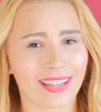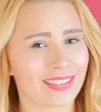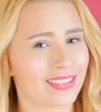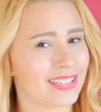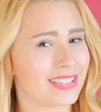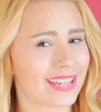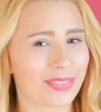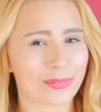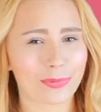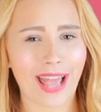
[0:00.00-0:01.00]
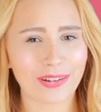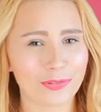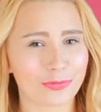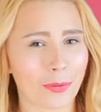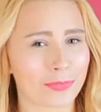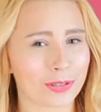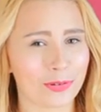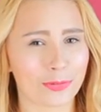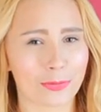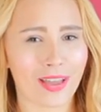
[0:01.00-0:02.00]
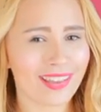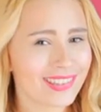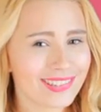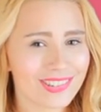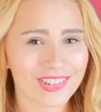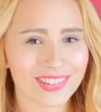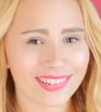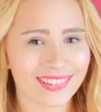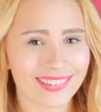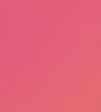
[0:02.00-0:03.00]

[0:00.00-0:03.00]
like the death rattle from The Grudge.